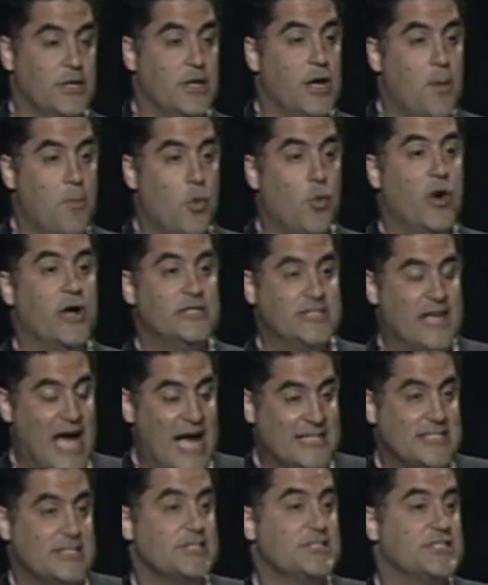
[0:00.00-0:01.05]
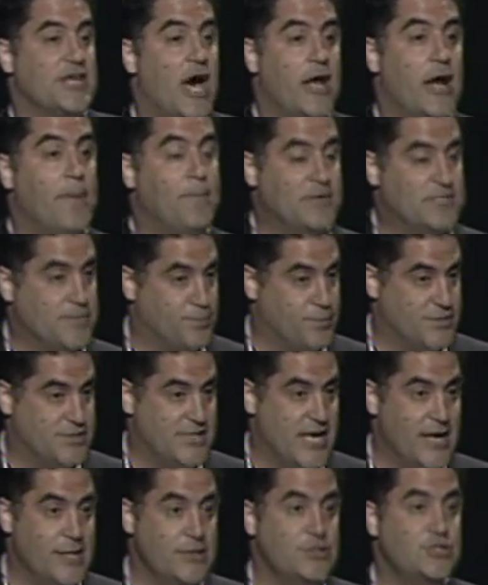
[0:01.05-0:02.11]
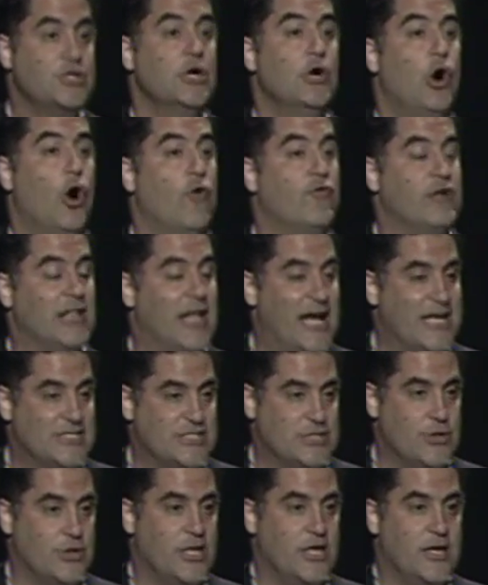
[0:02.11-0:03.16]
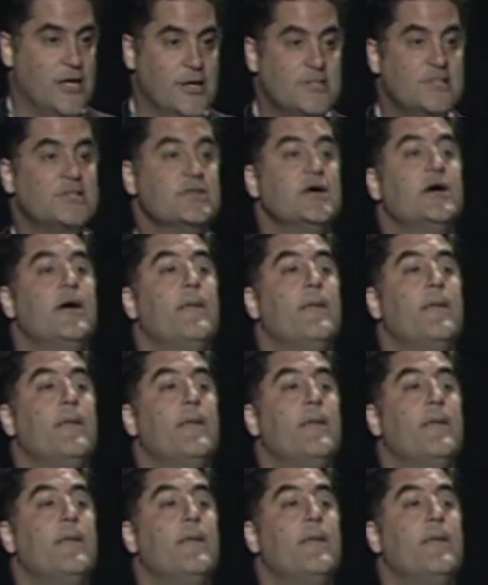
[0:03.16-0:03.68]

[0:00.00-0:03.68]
number one tax that has gone up as a percentage over the last 30 years?